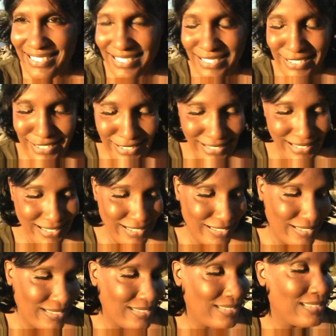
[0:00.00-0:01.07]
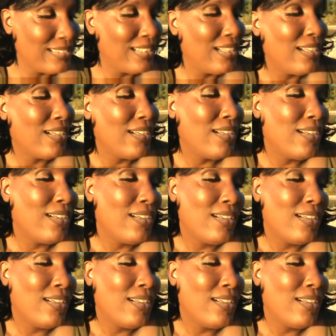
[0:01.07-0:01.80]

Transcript: (no one is talking)